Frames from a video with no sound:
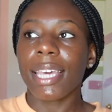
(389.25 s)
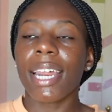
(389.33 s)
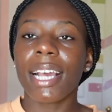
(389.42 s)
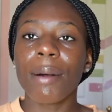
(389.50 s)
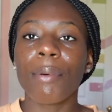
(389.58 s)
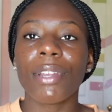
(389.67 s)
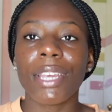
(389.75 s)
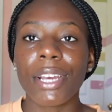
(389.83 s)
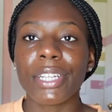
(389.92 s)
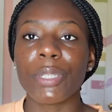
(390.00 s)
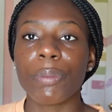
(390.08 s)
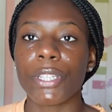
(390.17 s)
that I come on here
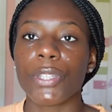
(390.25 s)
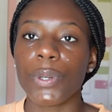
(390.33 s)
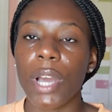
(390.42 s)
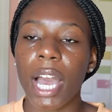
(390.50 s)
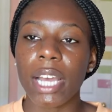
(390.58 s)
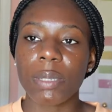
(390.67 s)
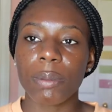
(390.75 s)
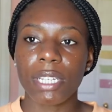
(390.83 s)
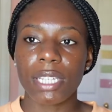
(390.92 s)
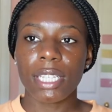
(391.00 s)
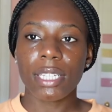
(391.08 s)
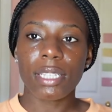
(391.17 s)
and speak to you guys
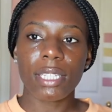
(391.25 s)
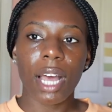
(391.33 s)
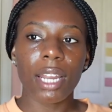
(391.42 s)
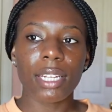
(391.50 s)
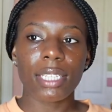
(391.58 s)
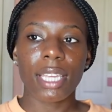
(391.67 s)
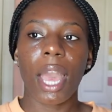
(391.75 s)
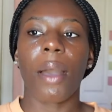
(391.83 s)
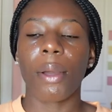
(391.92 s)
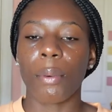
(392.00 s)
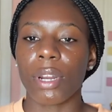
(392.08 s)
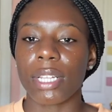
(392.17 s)
because this is honestly how
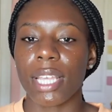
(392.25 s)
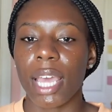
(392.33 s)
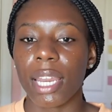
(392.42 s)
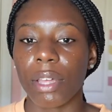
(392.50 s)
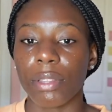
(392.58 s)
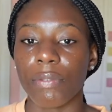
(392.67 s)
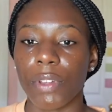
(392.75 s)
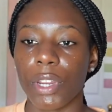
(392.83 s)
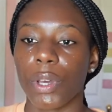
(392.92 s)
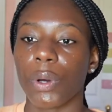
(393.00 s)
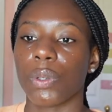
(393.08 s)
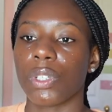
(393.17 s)
I wanted to end out the video,